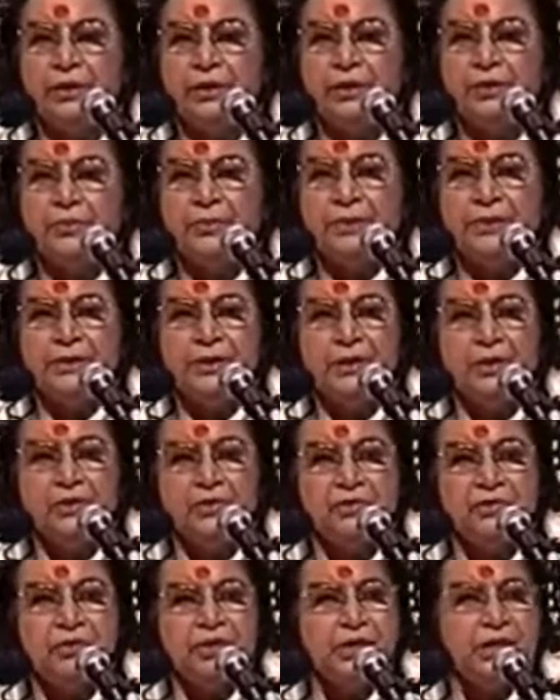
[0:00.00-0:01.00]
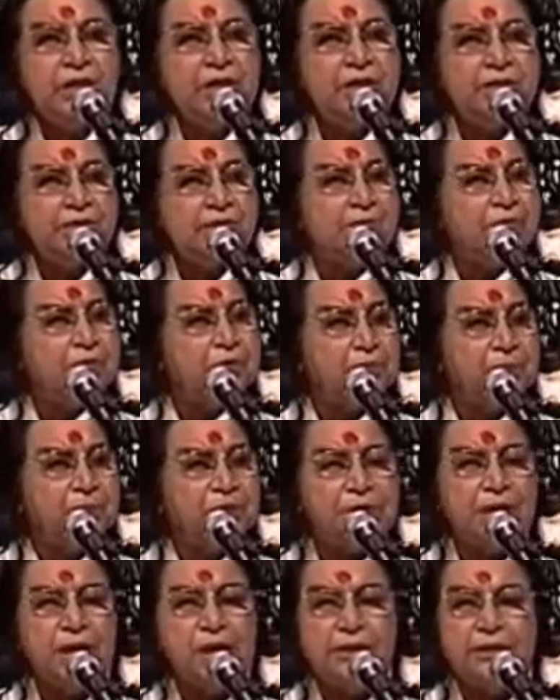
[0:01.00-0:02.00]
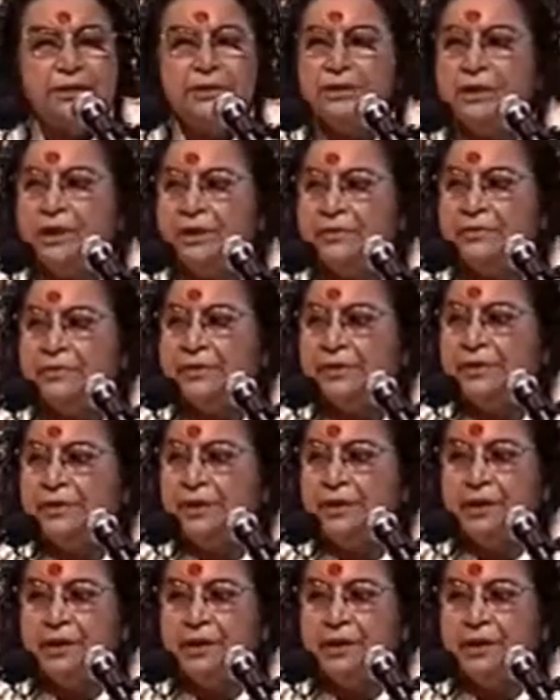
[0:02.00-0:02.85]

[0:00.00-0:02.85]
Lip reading: Especially Australians have a speciality, I've seen.